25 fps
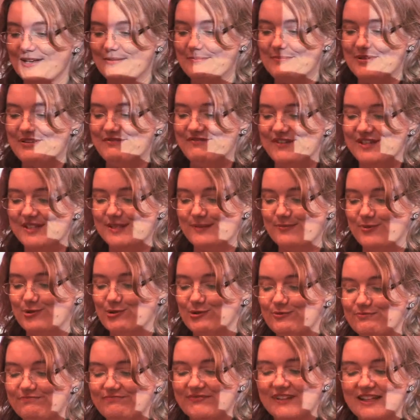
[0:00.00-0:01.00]
and be
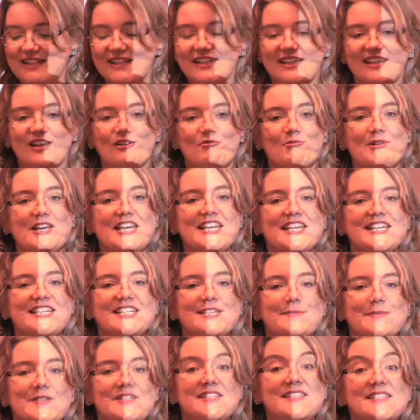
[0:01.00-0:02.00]
visible. That we need
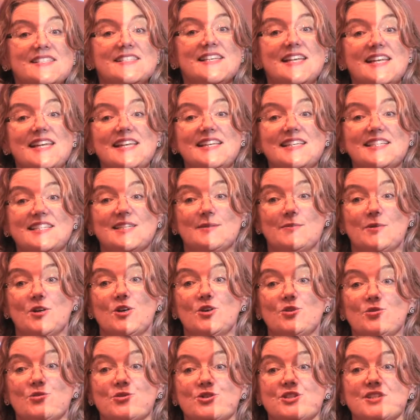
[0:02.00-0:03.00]
to be seen
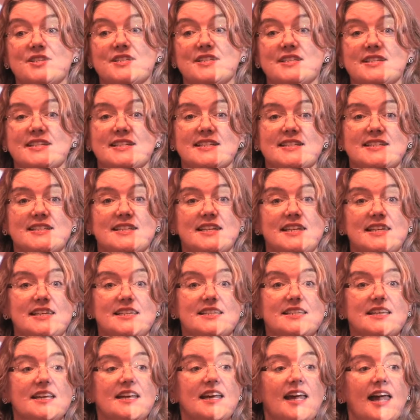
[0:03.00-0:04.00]
in order to
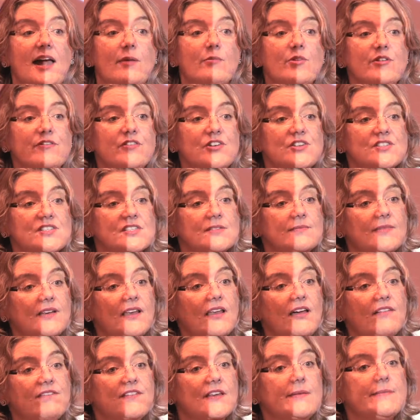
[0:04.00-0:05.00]
succeed. And we've heard some
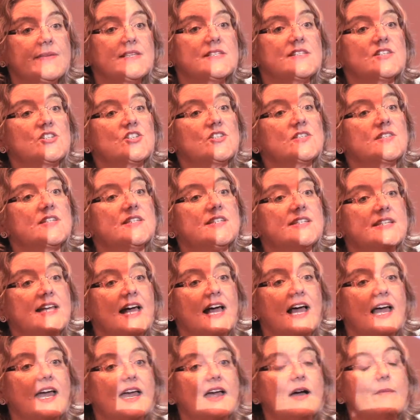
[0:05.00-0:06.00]
lovely messages
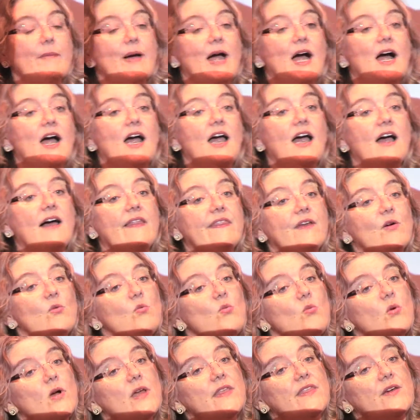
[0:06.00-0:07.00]
today about how
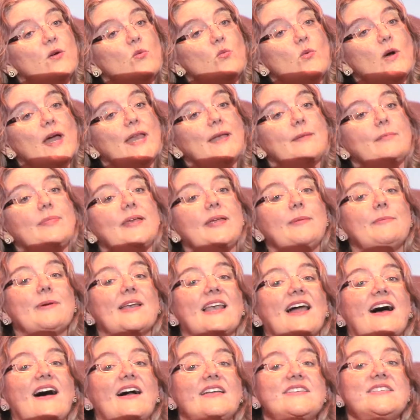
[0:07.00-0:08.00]
that when people
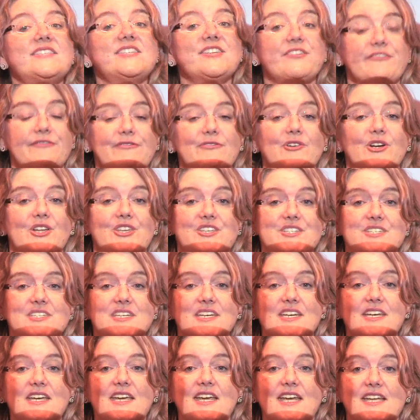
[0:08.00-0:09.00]
are different,
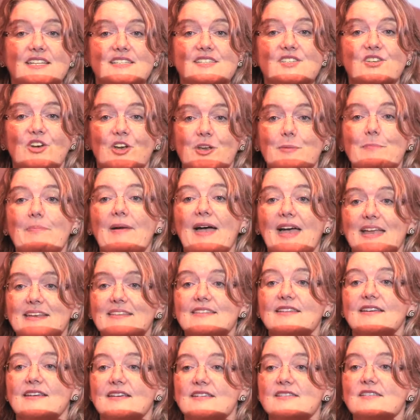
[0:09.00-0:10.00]
it's not a bad
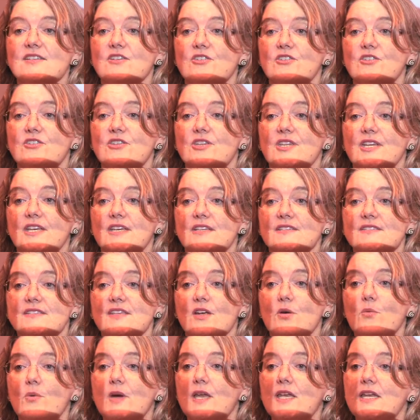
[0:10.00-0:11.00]
thing, it's a good thing.
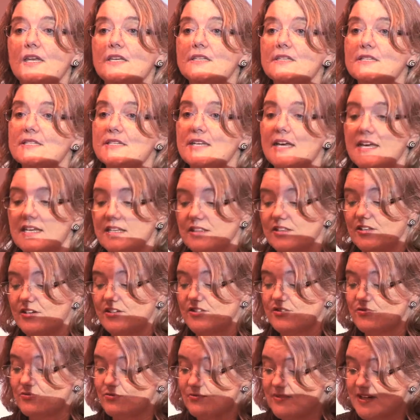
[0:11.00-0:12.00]
So we need to take
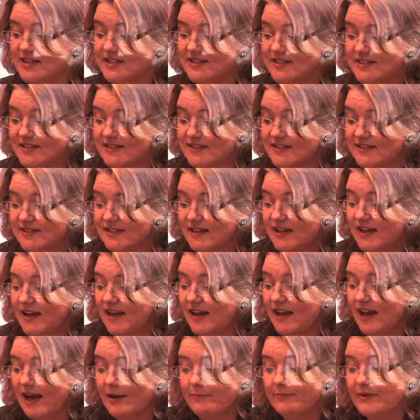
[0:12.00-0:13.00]
those risks
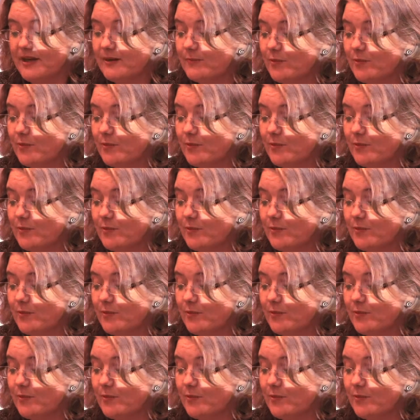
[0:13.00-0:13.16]
and be